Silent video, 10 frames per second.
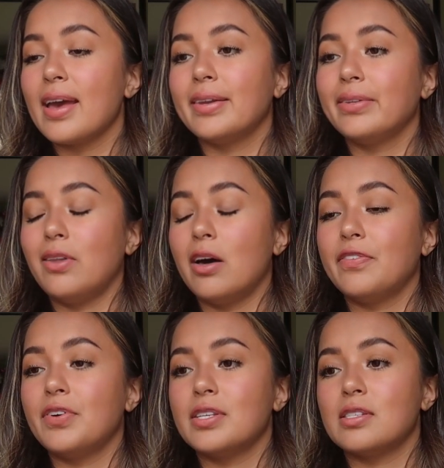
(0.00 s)
and a lot
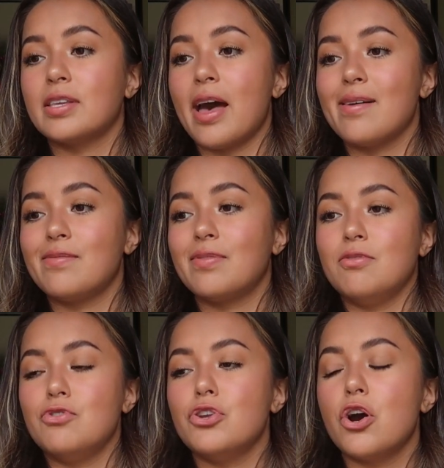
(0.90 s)
of us have
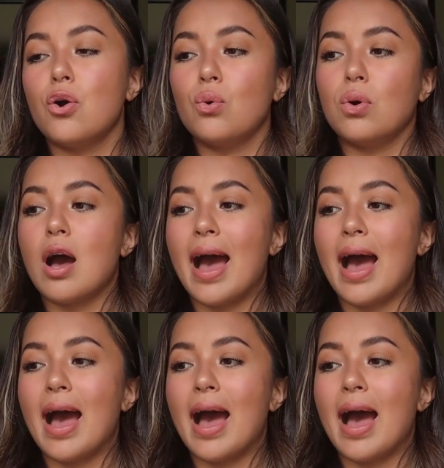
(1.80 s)
no